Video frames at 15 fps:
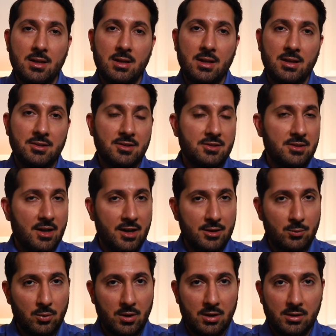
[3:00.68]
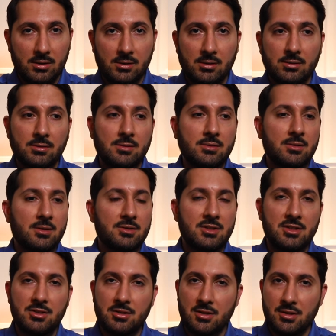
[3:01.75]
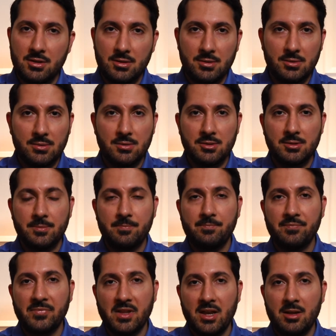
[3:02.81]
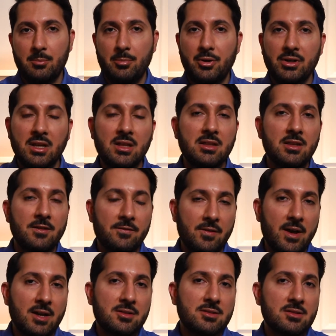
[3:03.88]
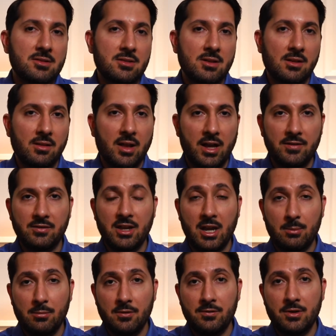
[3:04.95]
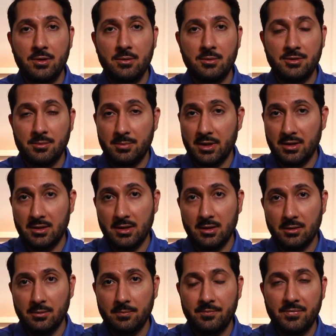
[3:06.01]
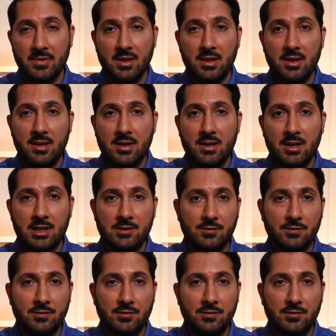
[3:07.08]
It's designed well, it's easy to use, and bringing the effects into the live camera view is a big deal. It's